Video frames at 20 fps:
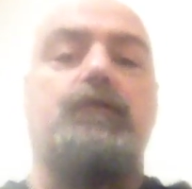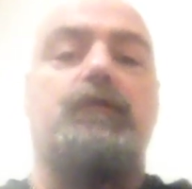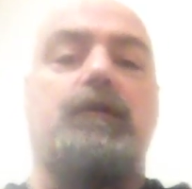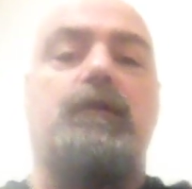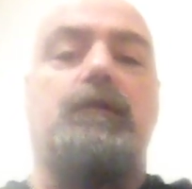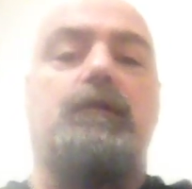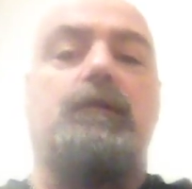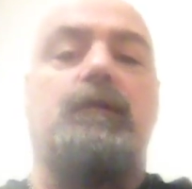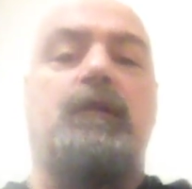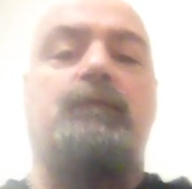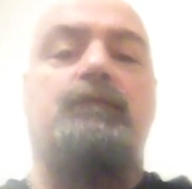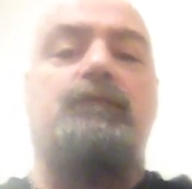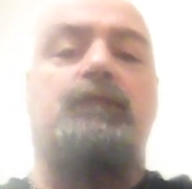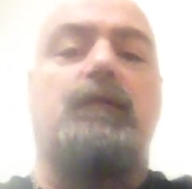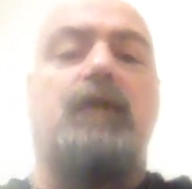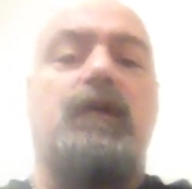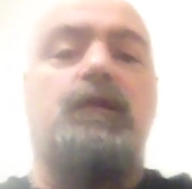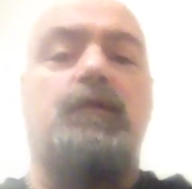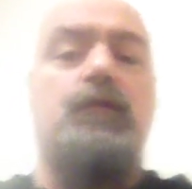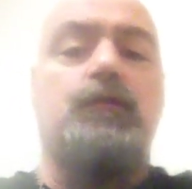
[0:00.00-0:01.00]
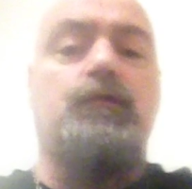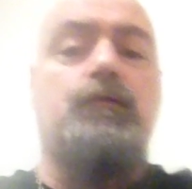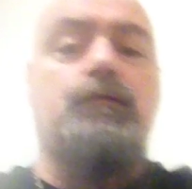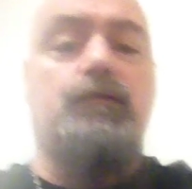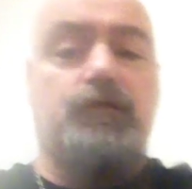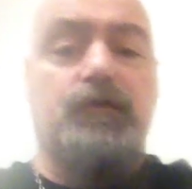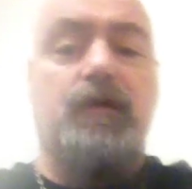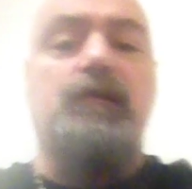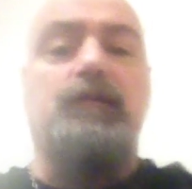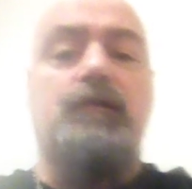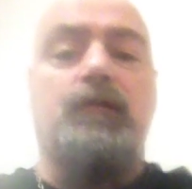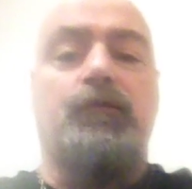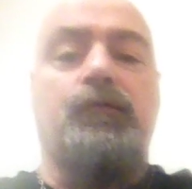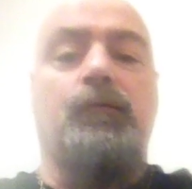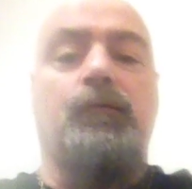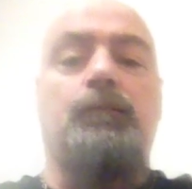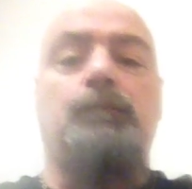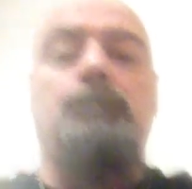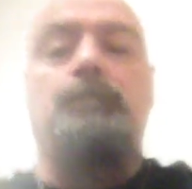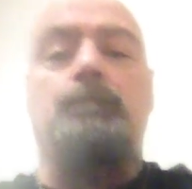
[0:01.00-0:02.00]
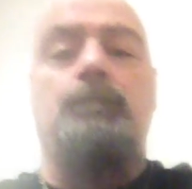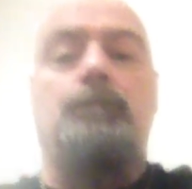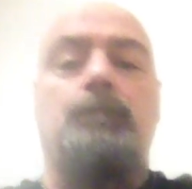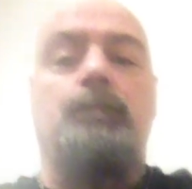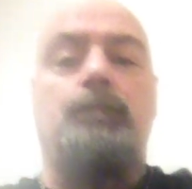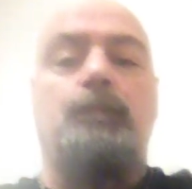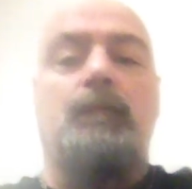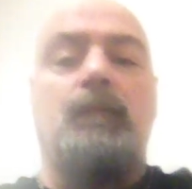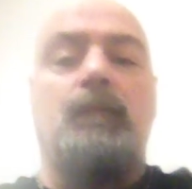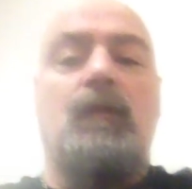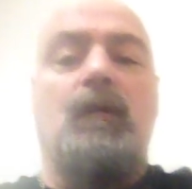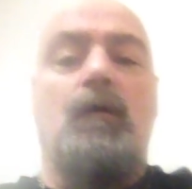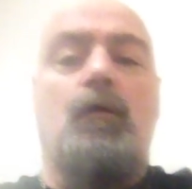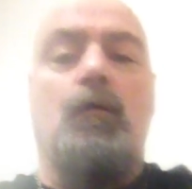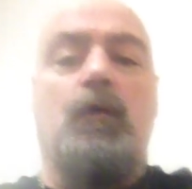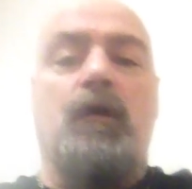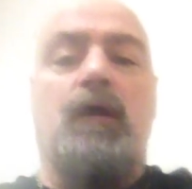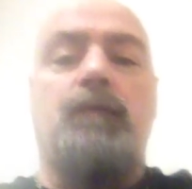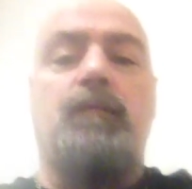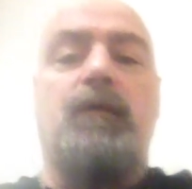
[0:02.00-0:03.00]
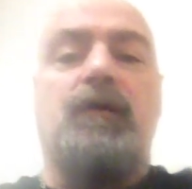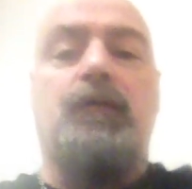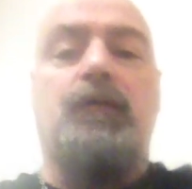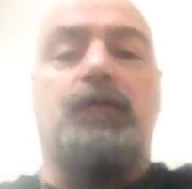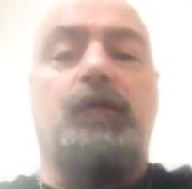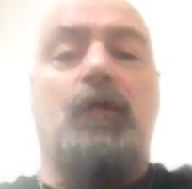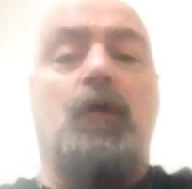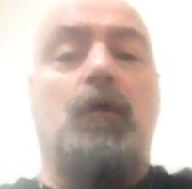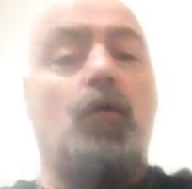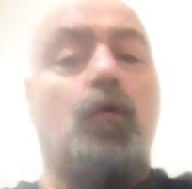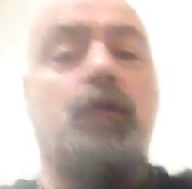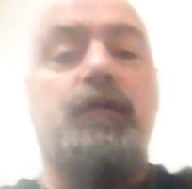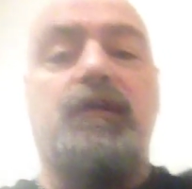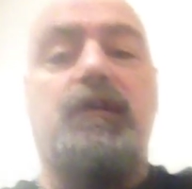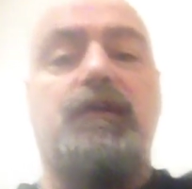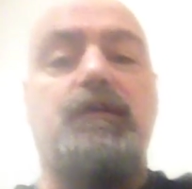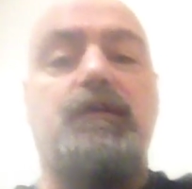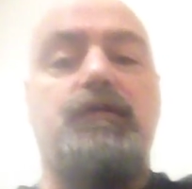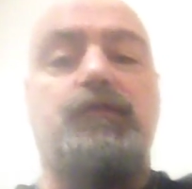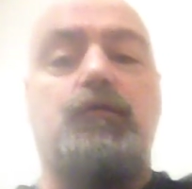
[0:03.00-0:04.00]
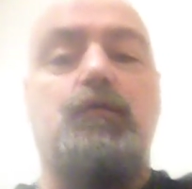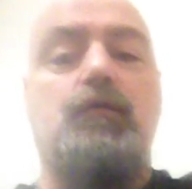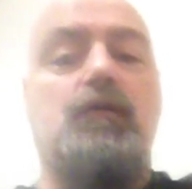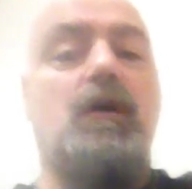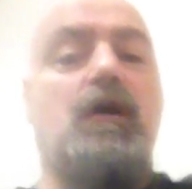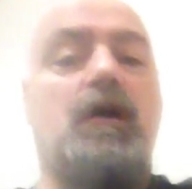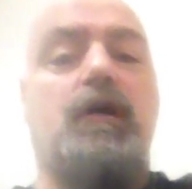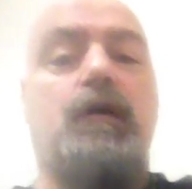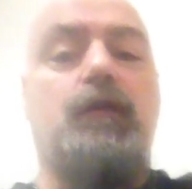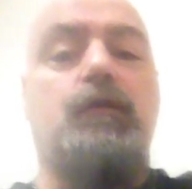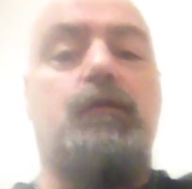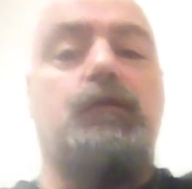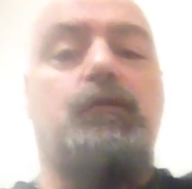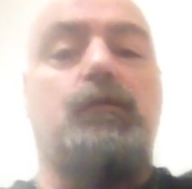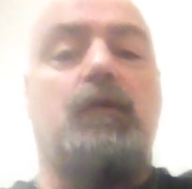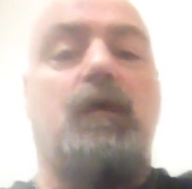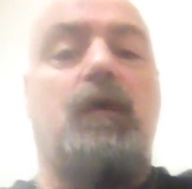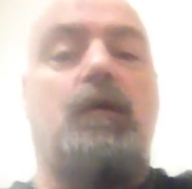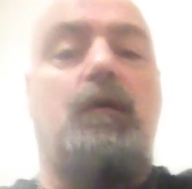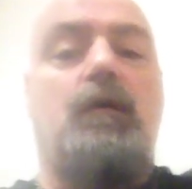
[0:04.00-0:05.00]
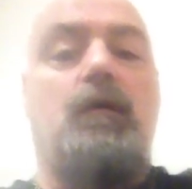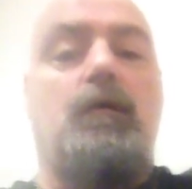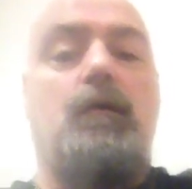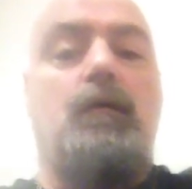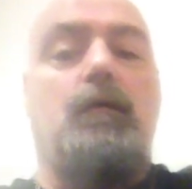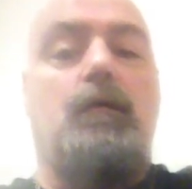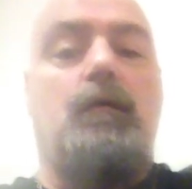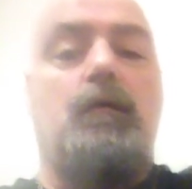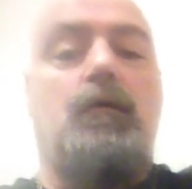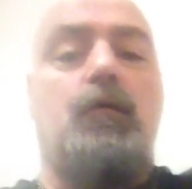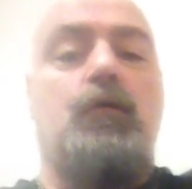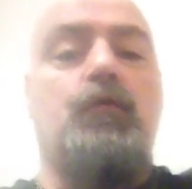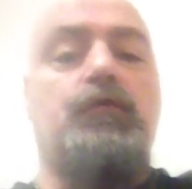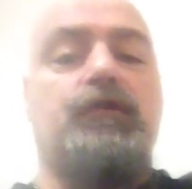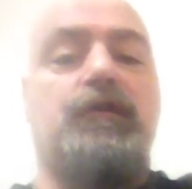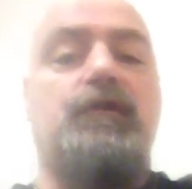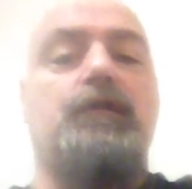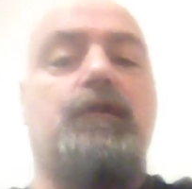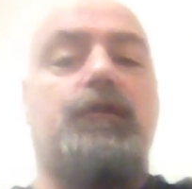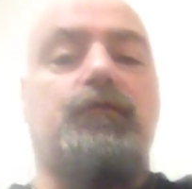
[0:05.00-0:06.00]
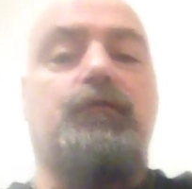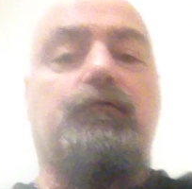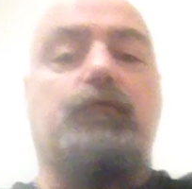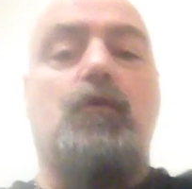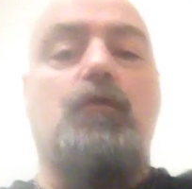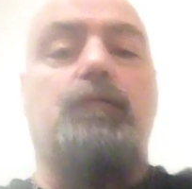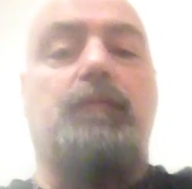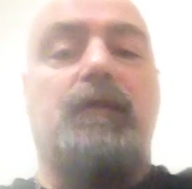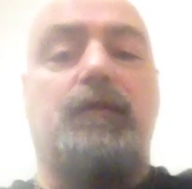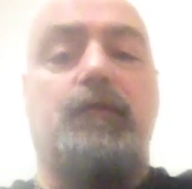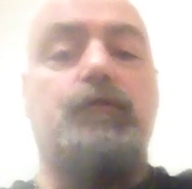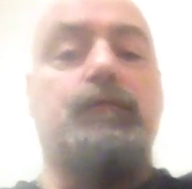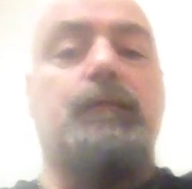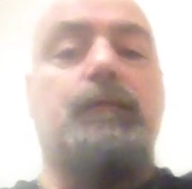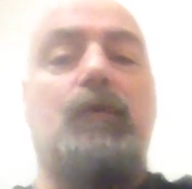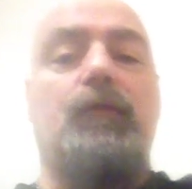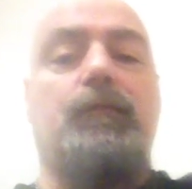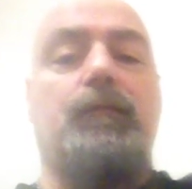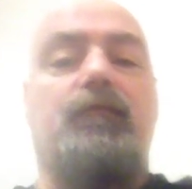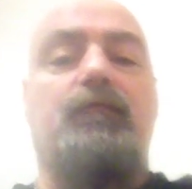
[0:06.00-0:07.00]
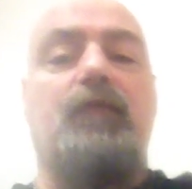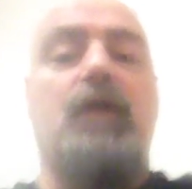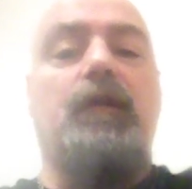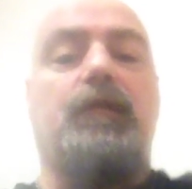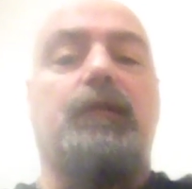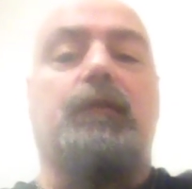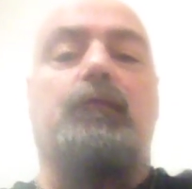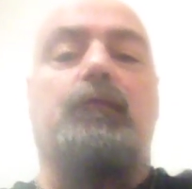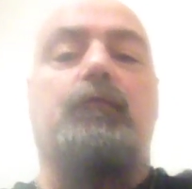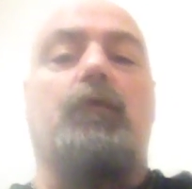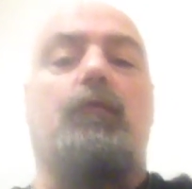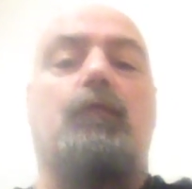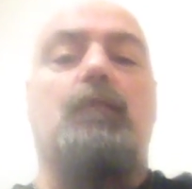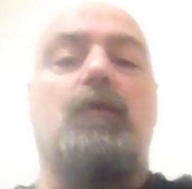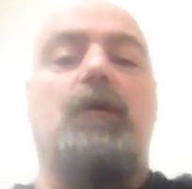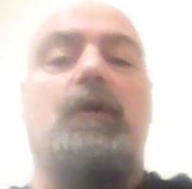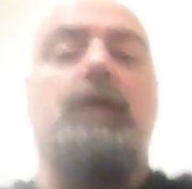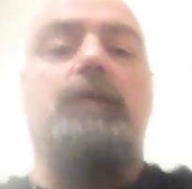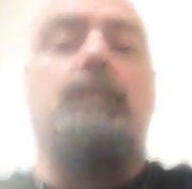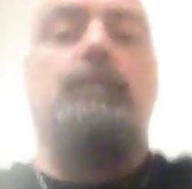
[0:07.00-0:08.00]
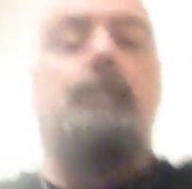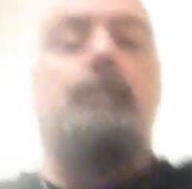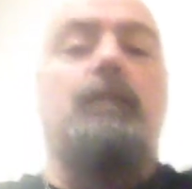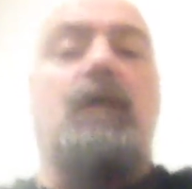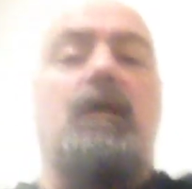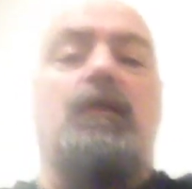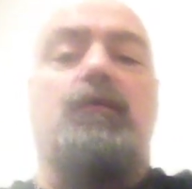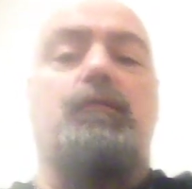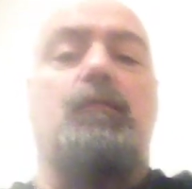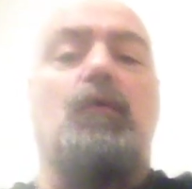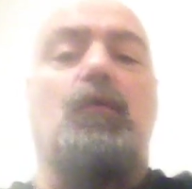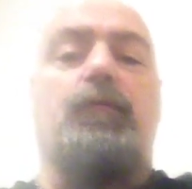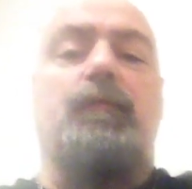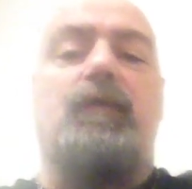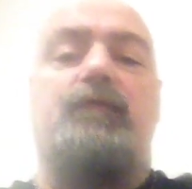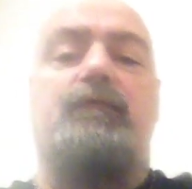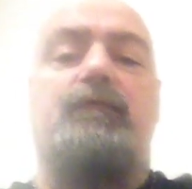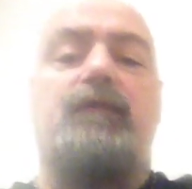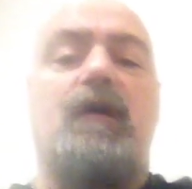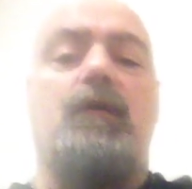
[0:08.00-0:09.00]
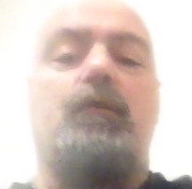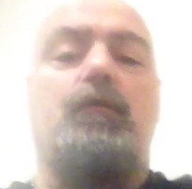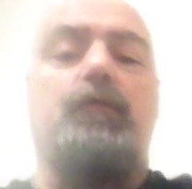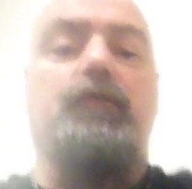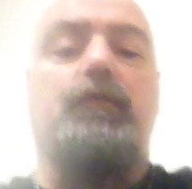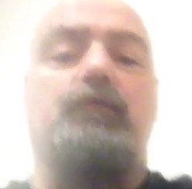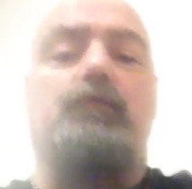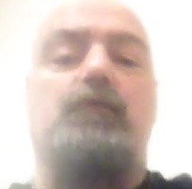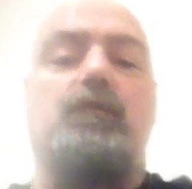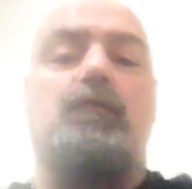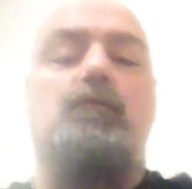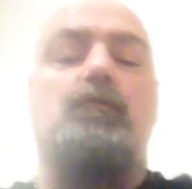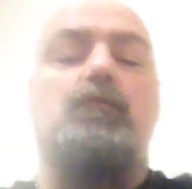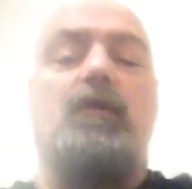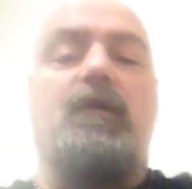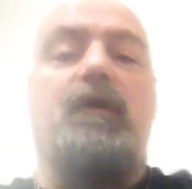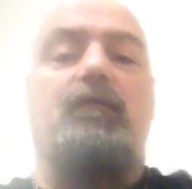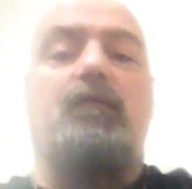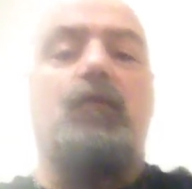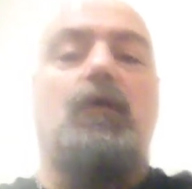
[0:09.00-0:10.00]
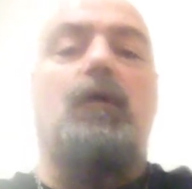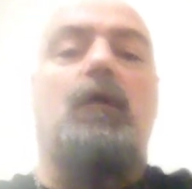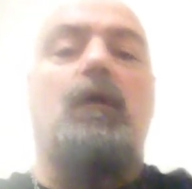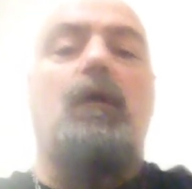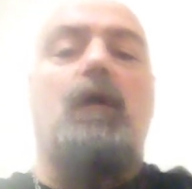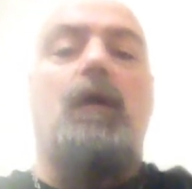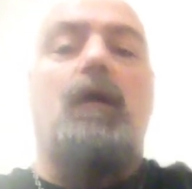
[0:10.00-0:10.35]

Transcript: Satan, in Satanism, okay? Because according to these two guys who's in this group, and they're supposed to be running the group, right? And supposed to be the founders of the group, whatever.